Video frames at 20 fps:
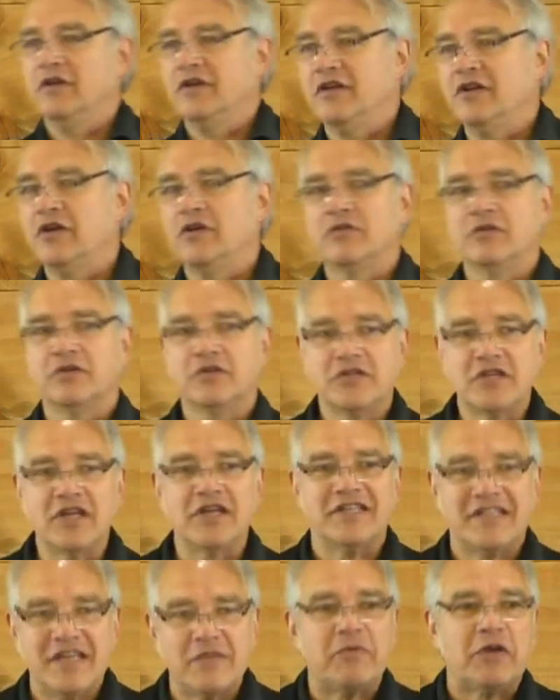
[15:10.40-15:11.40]
You know,
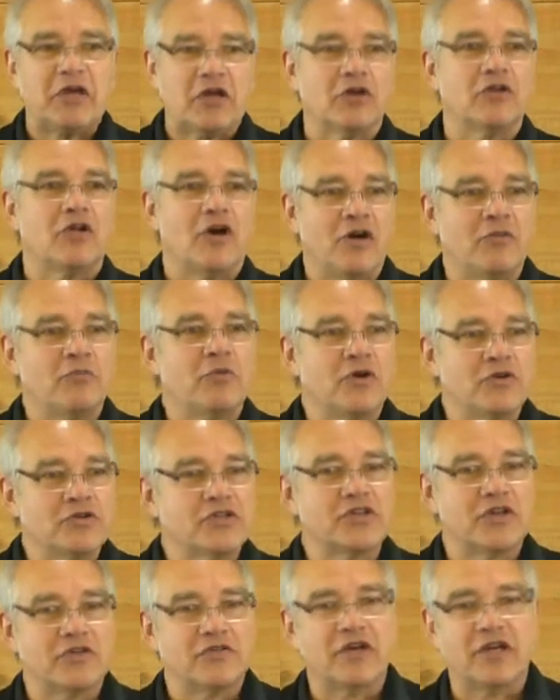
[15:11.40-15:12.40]
typical
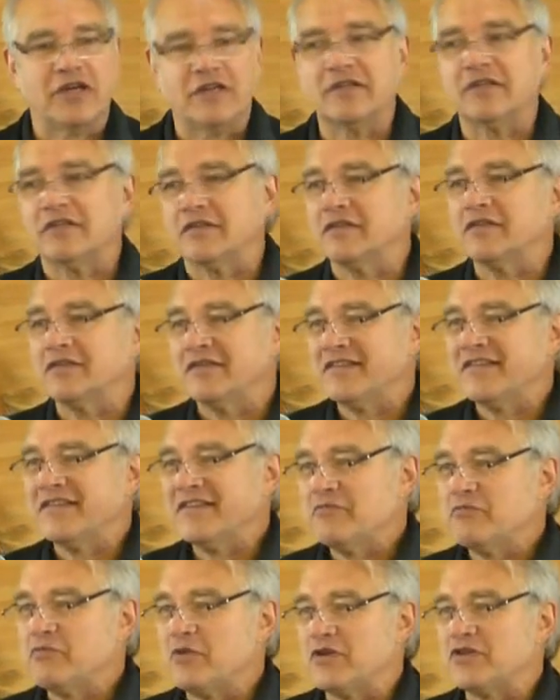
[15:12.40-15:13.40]
almost of a
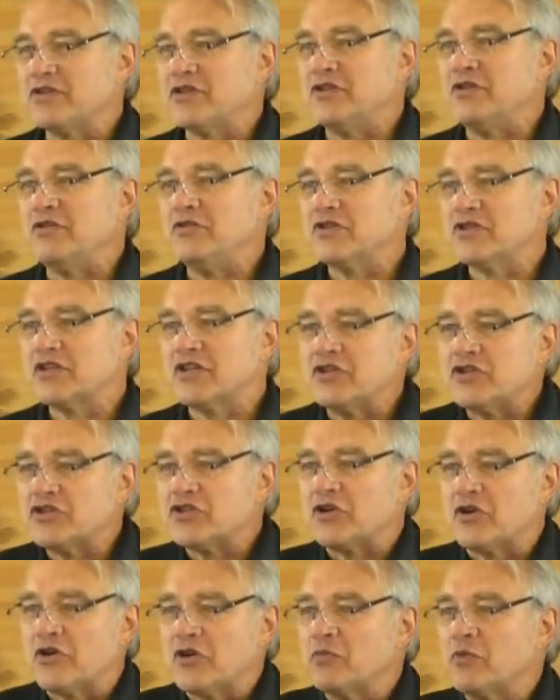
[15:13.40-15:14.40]
person who's
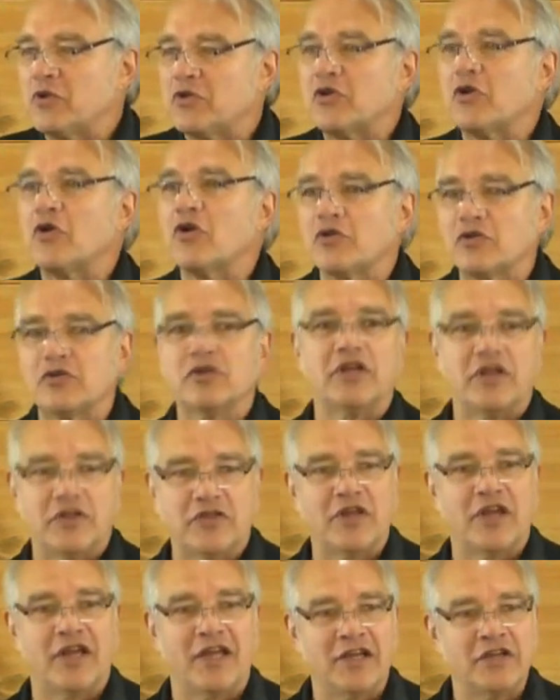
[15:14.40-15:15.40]
concerned with earthly
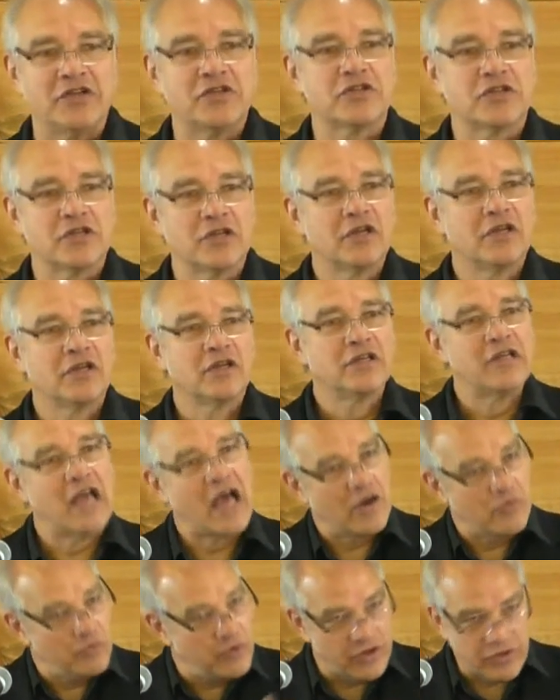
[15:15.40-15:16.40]
things,
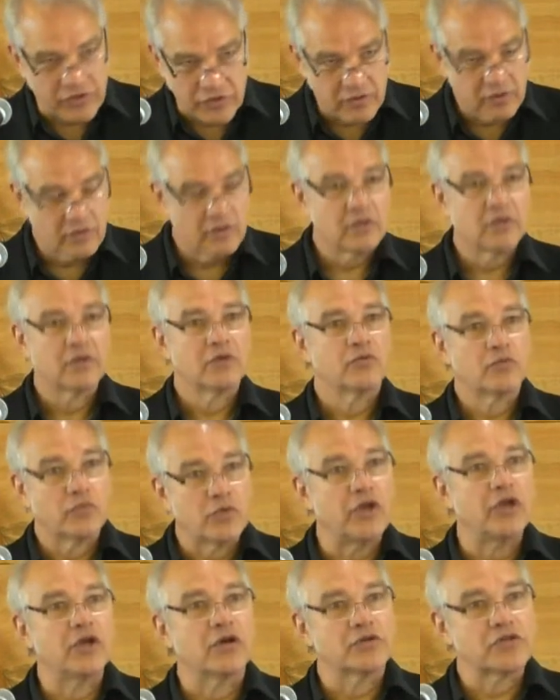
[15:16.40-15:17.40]
not with
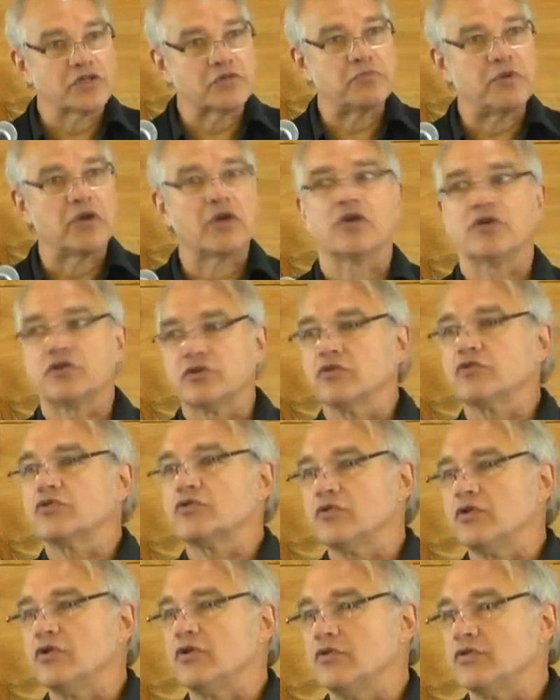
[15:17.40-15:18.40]
real spiritual
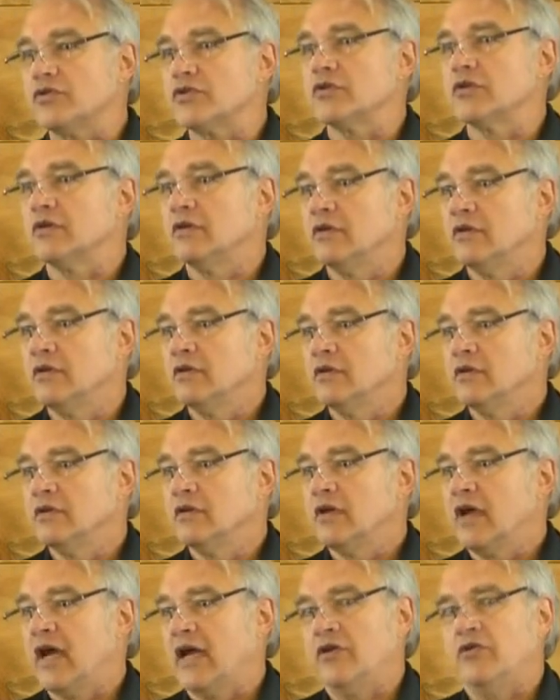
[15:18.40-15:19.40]
truths.
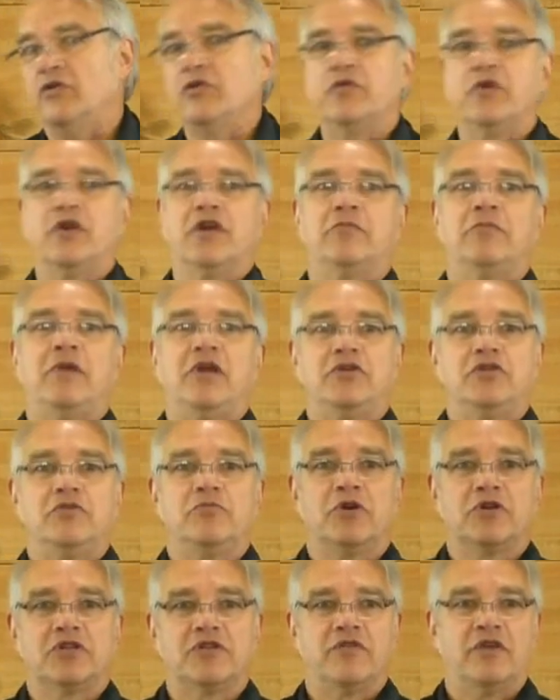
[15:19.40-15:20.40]
I don't know if we can make too
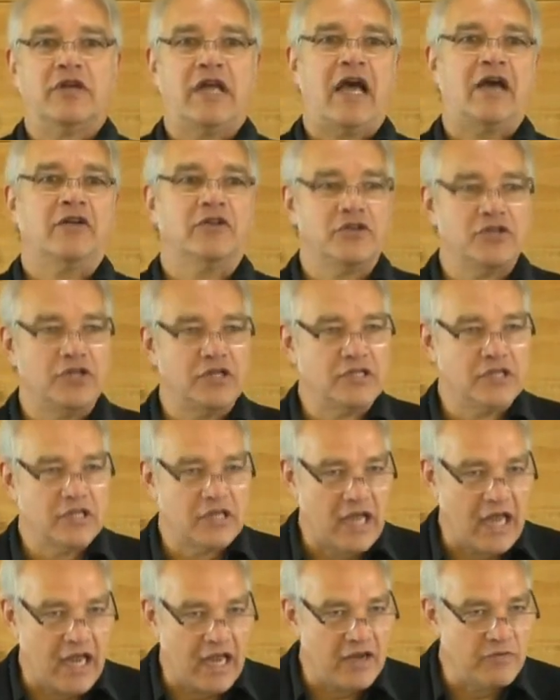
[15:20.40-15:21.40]
much of analogy
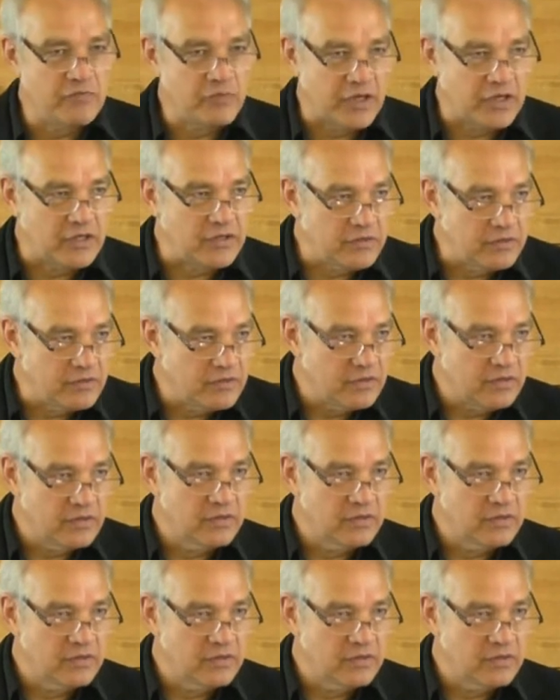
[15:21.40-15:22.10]
today, but